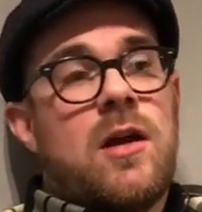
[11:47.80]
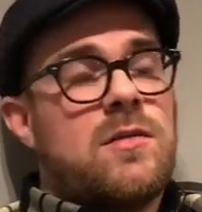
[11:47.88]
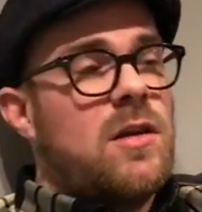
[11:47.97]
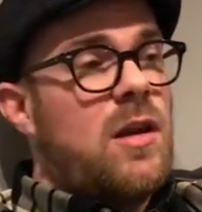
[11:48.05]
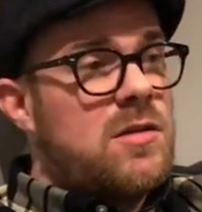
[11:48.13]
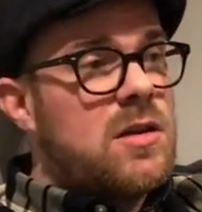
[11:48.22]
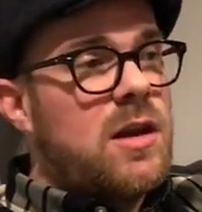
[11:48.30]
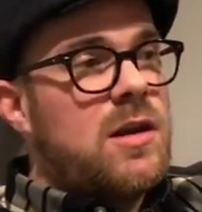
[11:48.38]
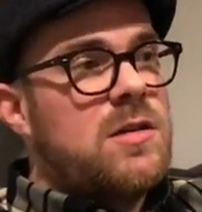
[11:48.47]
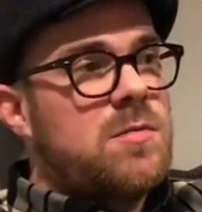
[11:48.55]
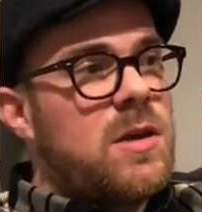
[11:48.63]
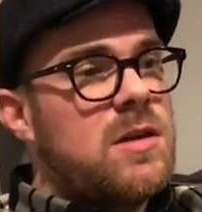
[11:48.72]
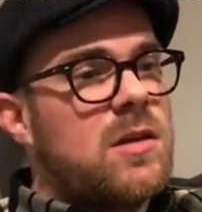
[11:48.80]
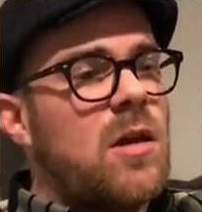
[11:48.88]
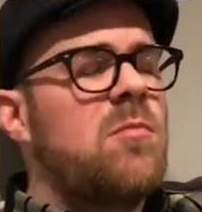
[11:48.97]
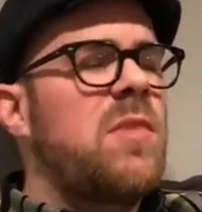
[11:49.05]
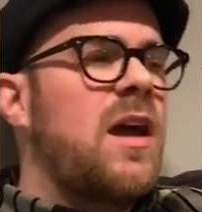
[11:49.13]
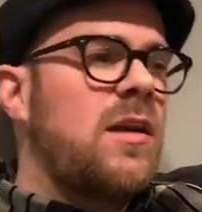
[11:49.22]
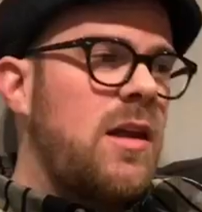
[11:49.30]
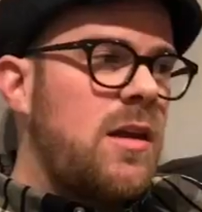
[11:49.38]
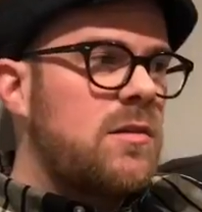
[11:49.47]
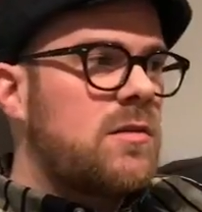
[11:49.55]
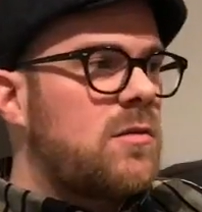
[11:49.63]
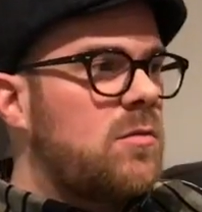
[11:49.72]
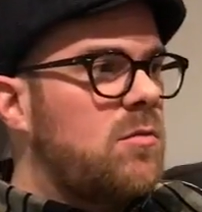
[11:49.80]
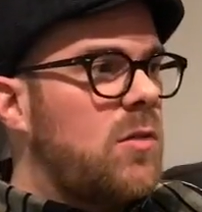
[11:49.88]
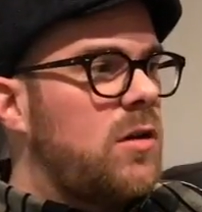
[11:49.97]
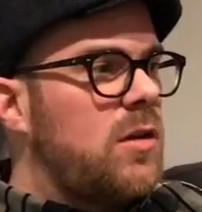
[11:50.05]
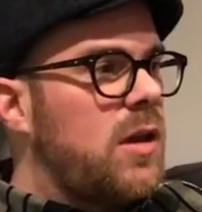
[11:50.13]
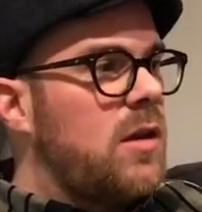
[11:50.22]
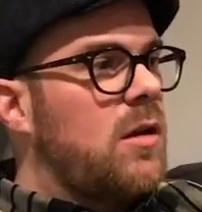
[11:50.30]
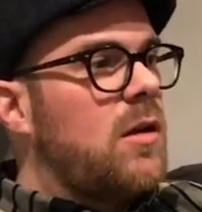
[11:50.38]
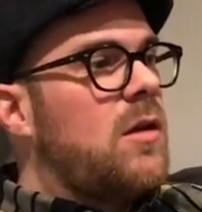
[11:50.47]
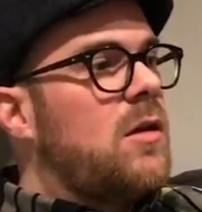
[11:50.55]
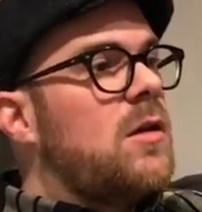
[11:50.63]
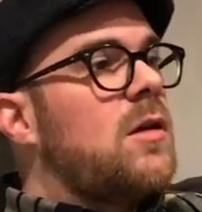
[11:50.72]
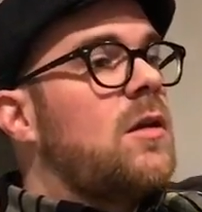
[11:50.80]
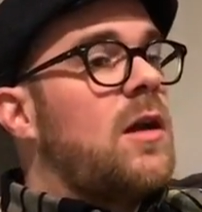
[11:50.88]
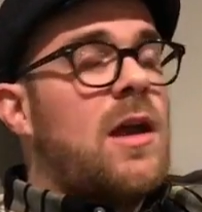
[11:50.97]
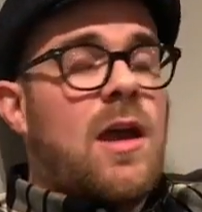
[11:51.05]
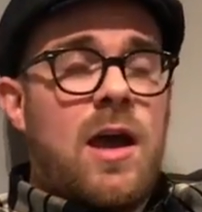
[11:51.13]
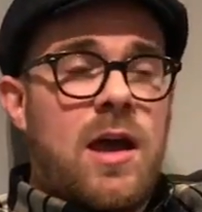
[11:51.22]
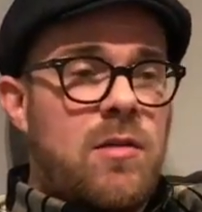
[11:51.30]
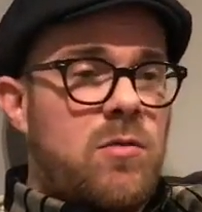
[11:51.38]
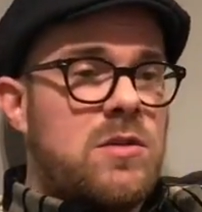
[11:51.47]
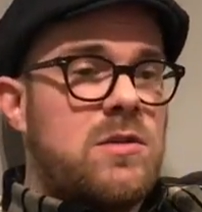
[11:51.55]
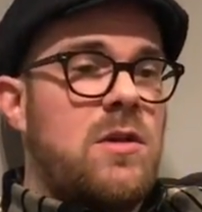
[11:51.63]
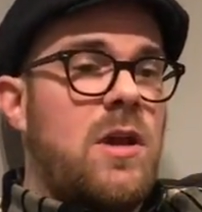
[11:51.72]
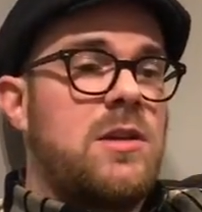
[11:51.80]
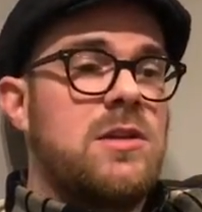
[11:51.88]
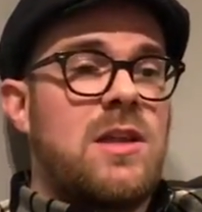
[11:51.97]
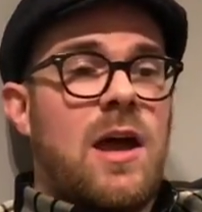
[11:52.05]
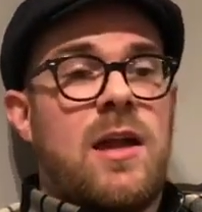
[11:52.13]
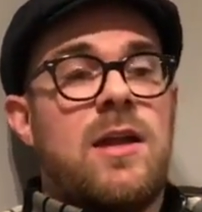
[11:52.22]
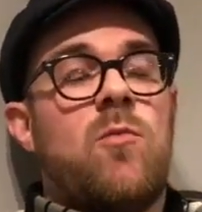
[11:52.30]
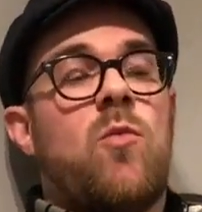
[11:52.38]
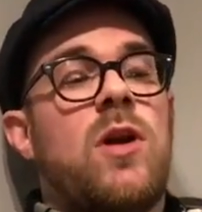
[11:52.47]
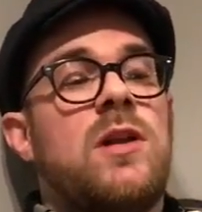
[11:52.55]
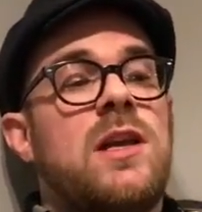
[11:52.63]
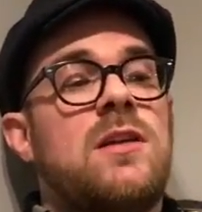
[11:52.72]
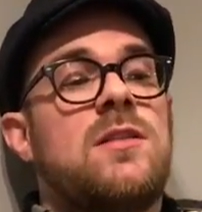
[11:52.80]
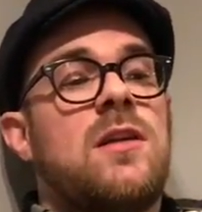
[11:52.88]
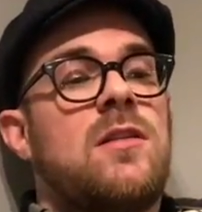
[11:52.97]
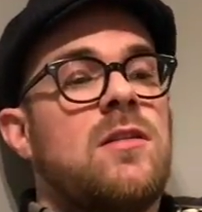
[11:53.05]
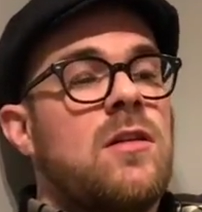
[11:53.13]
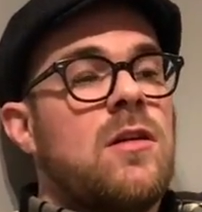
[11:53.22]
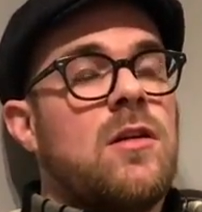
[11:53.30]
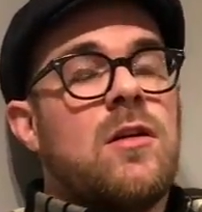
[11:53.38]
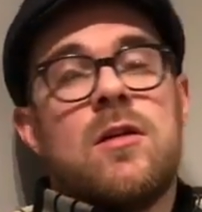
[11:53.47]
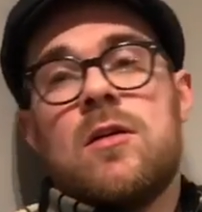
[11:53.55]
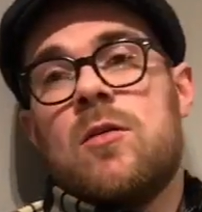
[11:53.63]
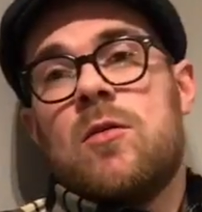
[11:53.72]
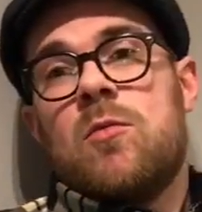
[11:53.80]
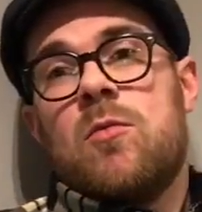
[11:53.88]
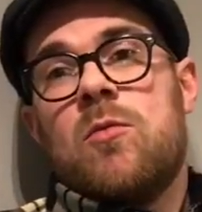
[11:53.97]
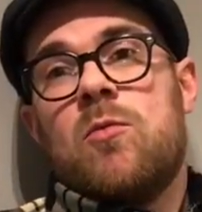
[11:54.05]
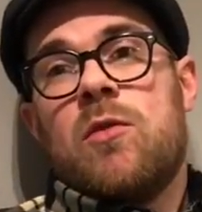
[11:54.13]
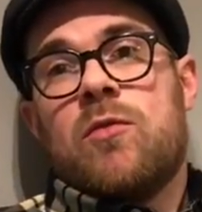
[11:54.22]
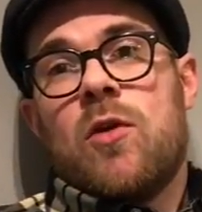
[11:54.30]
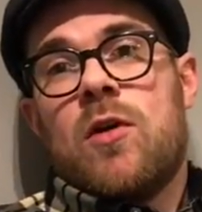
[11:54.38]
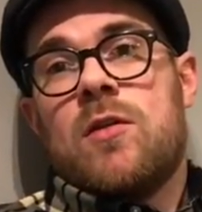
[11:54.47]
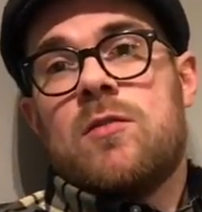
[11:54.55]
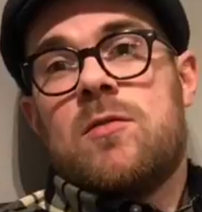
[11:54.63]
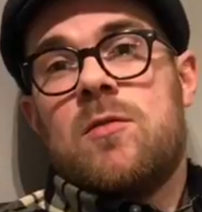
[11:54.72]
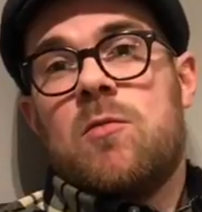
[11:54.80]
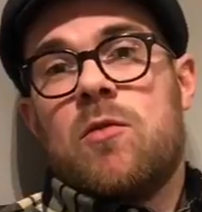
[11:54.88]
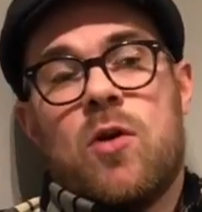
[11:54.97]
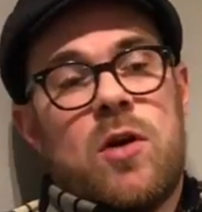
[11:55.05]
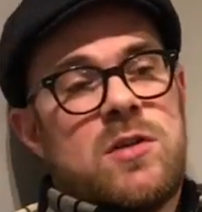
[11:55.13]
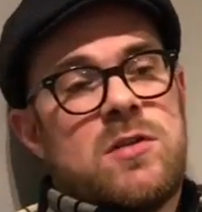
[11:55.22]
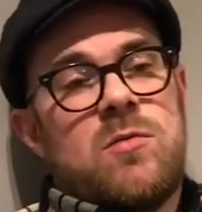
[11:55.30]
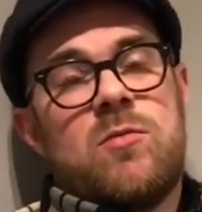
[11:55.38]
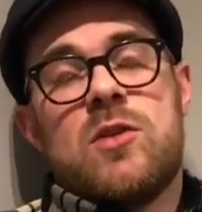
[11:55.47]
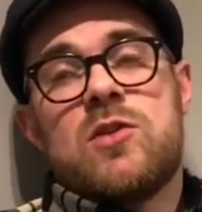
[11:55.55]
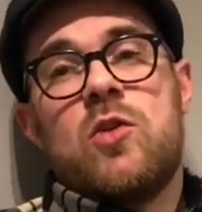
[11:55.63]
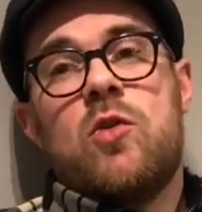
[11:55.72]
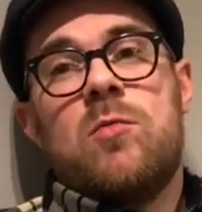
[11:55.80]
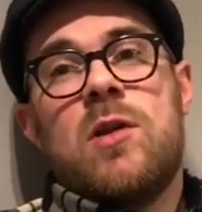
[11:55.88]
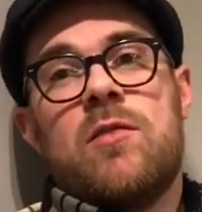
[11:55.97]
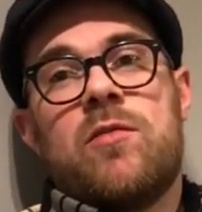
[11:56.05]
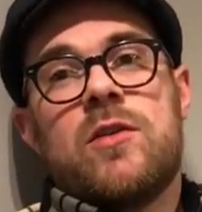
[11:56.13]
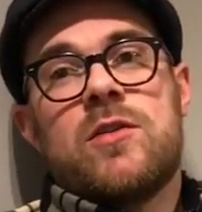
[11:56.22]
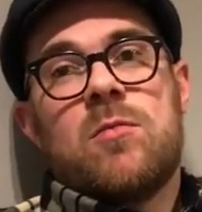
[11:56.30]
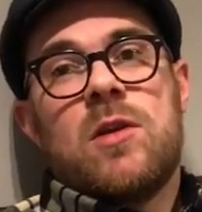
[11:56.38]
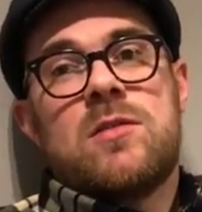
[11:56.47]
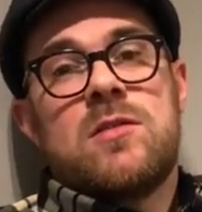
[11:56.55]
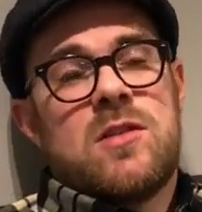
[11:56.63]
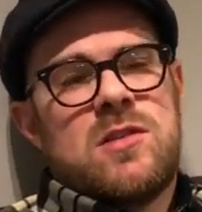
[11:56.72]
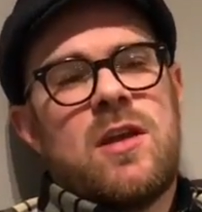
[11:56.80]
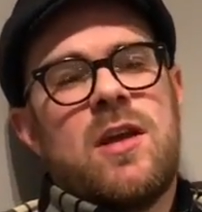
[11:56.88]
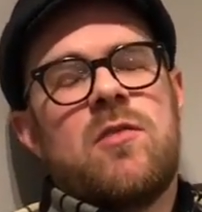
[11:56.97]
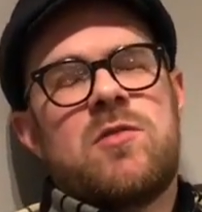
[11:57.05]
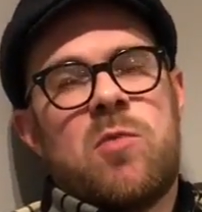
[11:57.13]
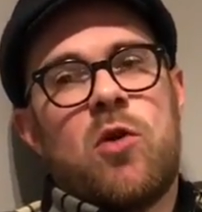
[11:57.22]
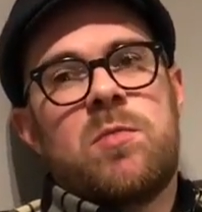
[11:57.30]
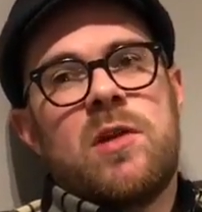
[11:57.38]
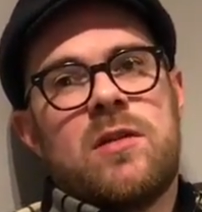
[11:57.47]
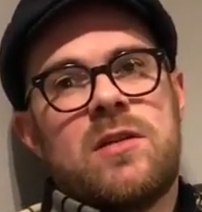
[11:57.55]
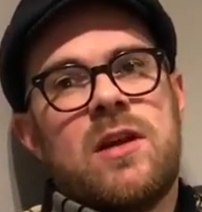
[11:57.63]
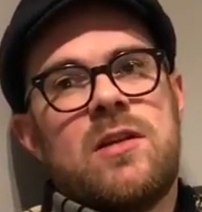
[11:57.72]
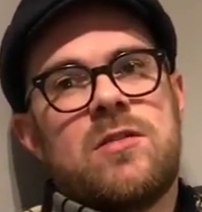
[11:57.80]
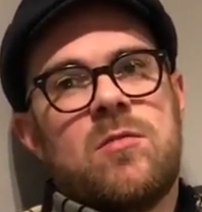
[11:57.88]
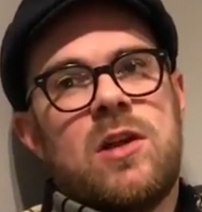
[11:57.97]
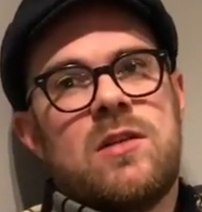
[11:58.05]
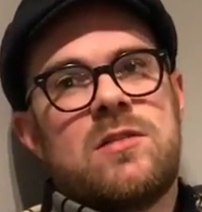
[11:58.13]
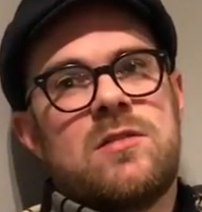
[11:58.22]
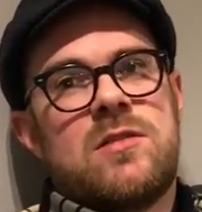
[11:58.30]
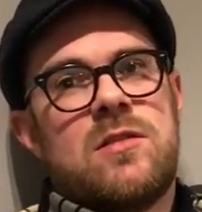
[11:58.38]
I said, is there any space? Come back next Monday. And then one day he said, there's an opening for drum lessons, because I think it was popular to get drum lessons,